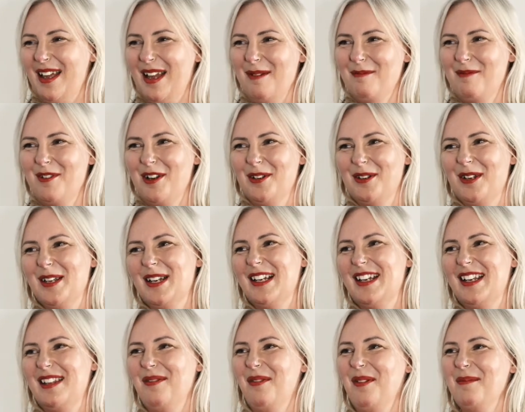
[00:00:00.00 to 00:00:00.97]

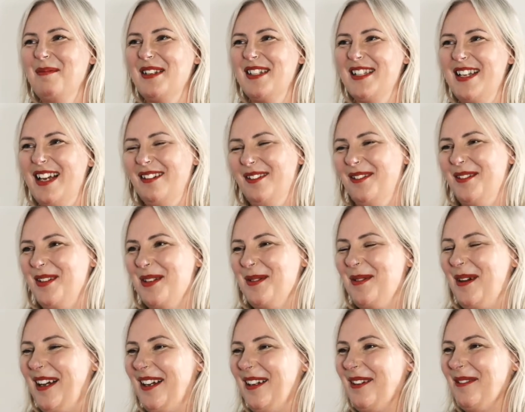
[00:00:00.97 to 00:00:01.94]
embryonically from the salon as
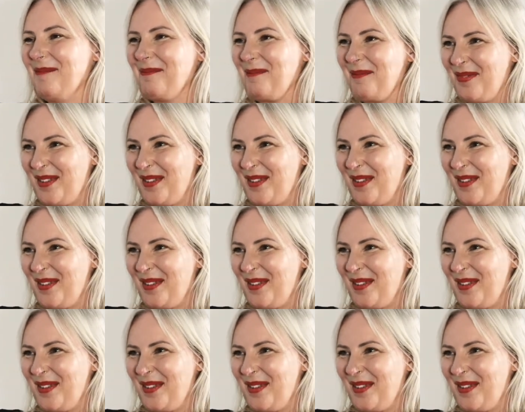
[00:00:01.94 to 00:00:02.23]
well